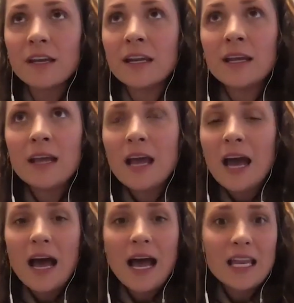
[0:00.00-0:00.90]
And
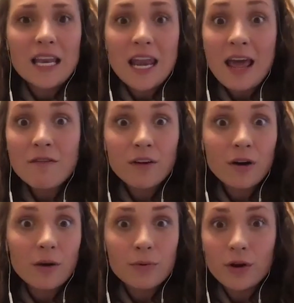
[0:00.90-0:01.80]
I had
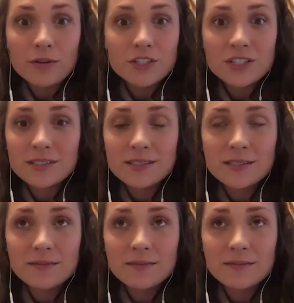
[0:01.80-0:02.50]
never approached